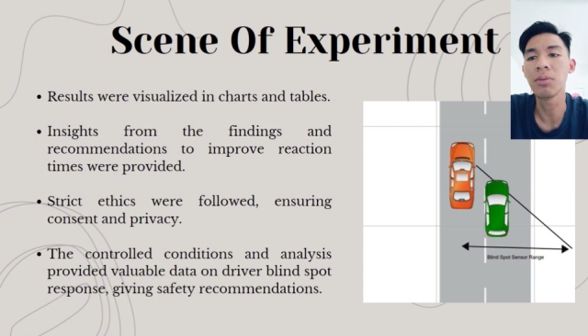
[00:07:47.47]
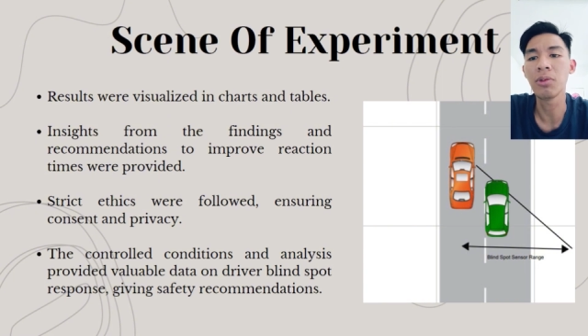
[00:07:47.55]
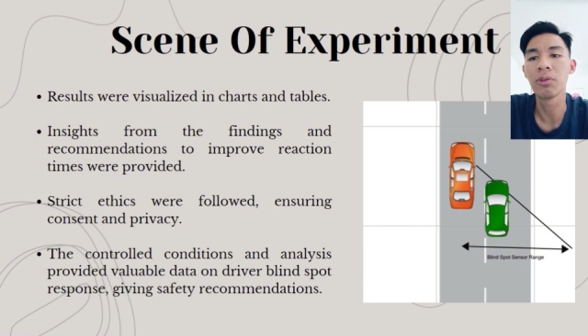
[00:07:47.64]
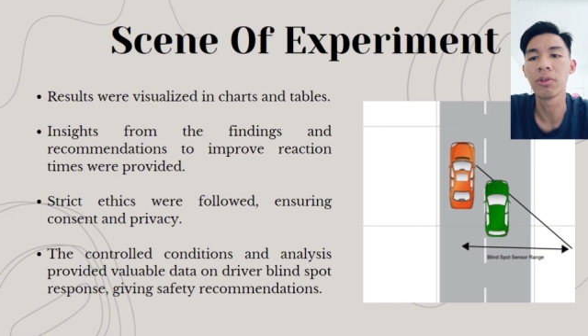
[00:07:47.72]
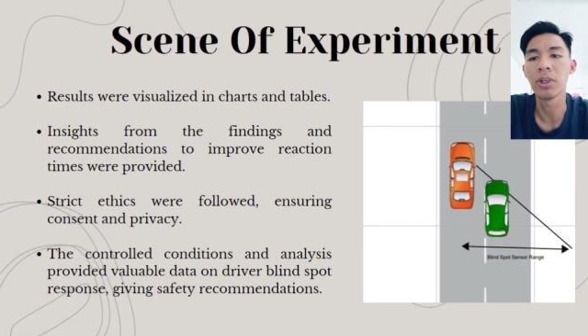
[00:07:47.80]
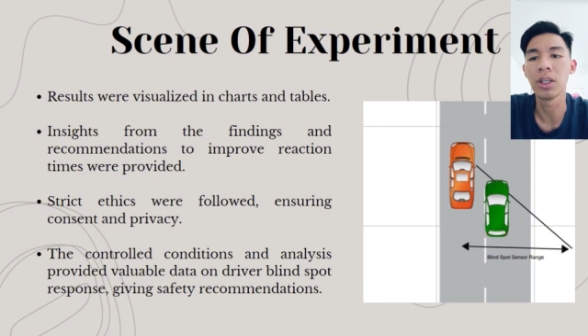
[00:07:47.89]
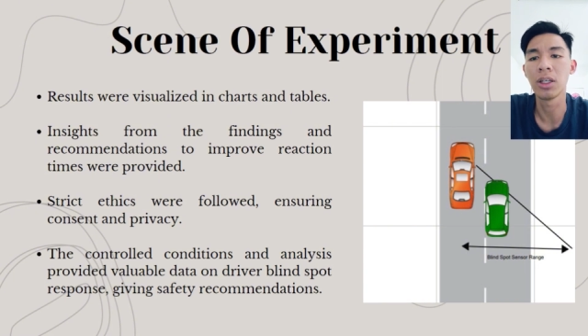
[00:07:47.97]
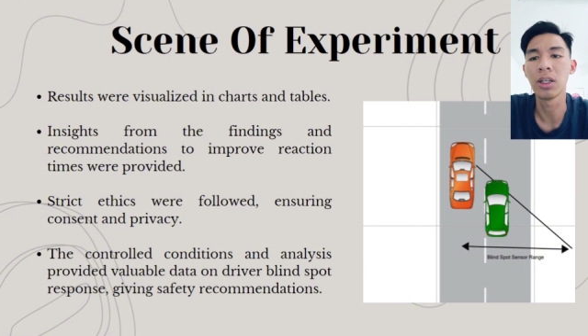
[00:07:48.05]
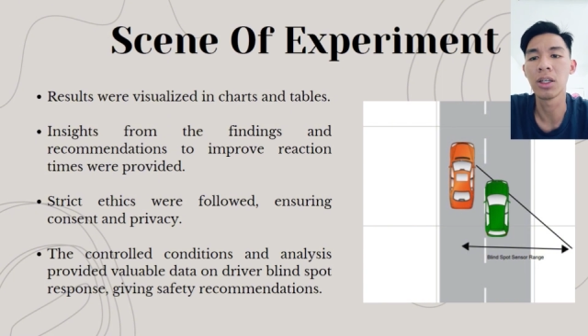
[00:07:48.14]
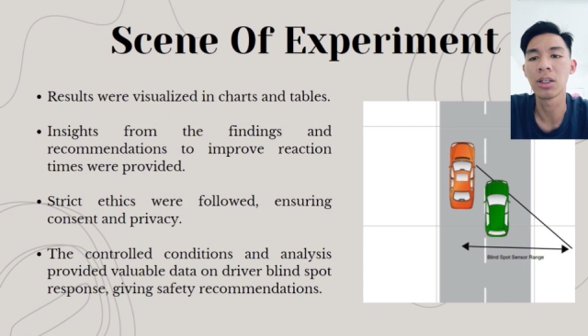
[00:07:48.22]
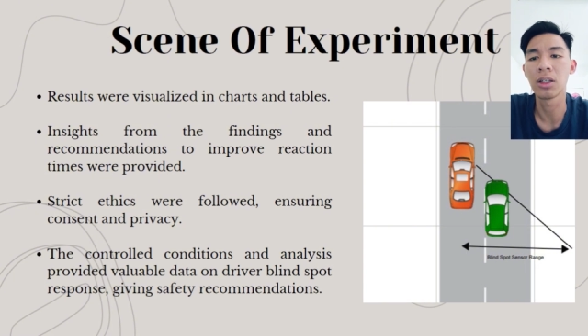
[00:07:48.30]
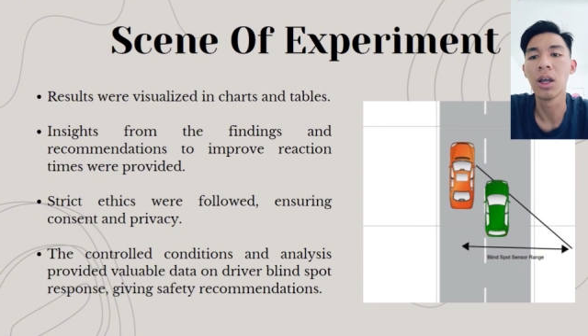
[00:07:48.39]
we
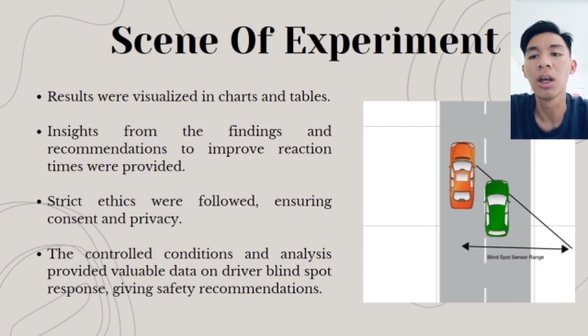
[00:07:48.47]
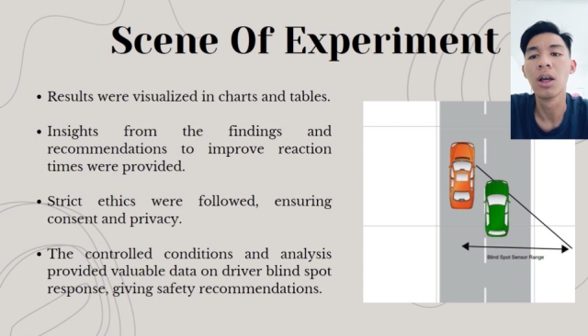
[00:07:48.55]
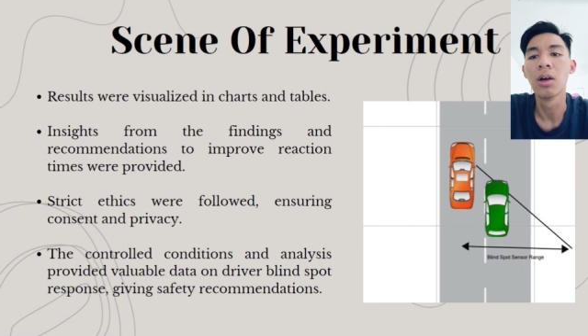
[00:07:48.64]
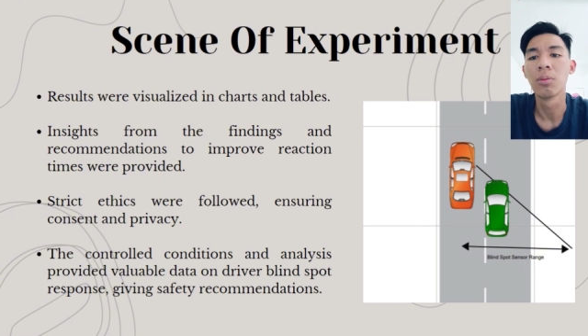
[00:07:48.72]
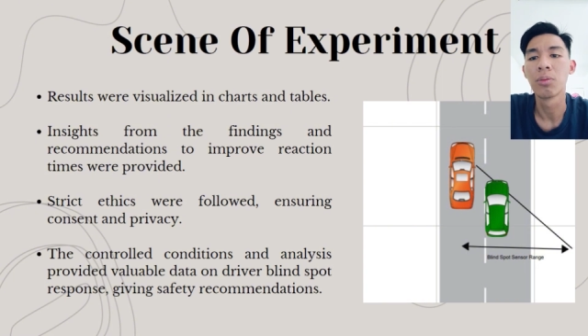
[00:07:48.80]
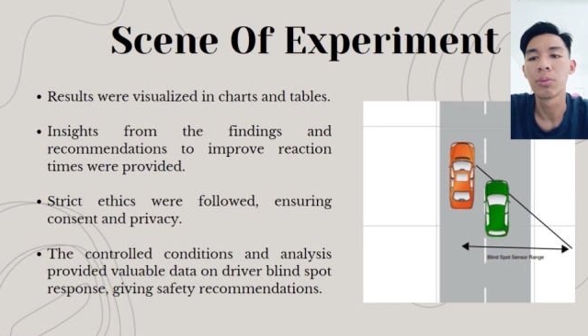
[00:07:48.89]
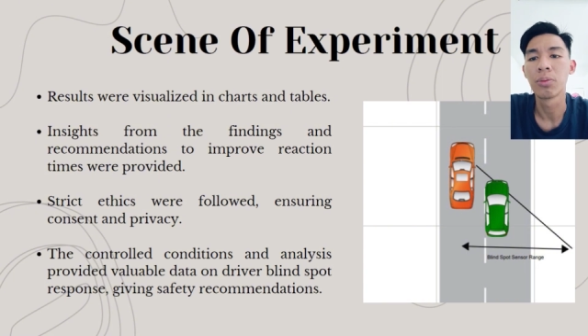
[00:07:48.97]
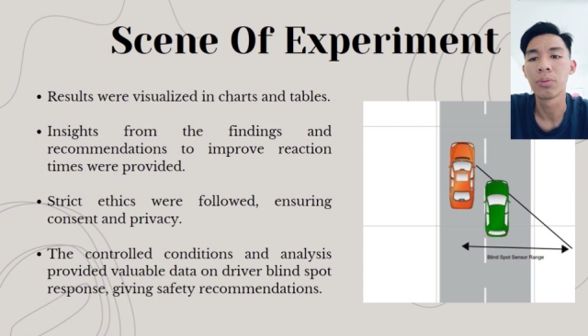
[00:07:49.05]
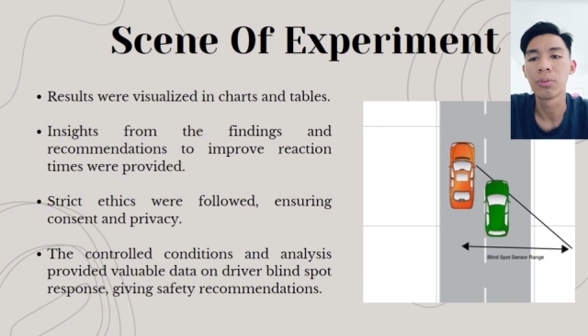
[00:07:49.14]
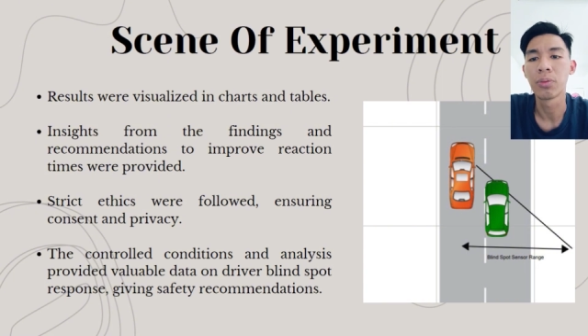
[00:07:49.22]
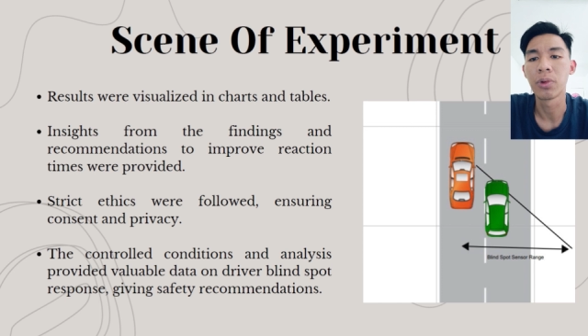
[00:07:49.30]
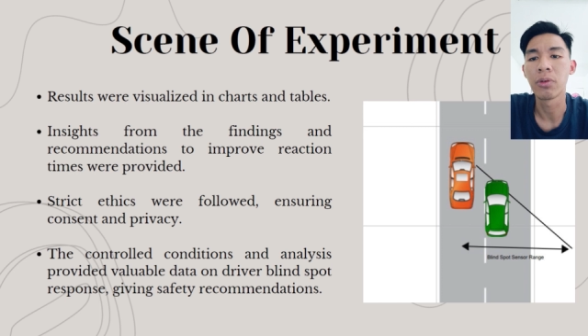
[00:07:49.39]

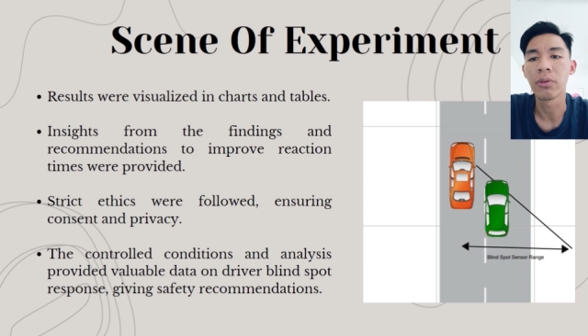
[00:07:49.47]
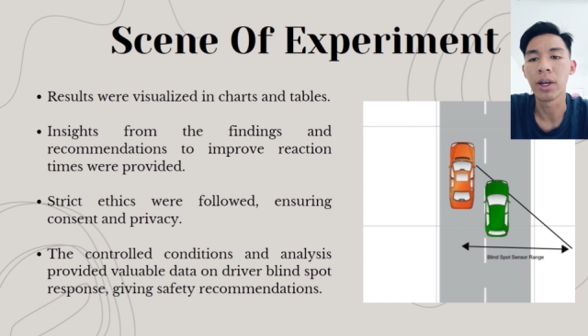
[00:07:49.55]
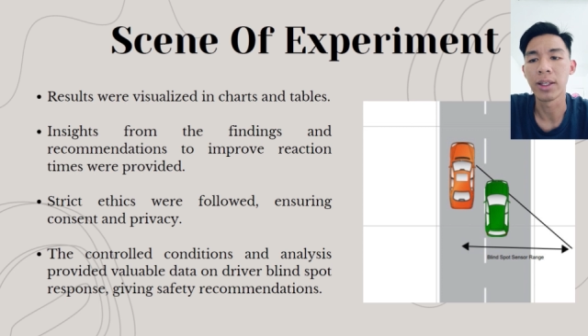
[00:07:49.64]
provide.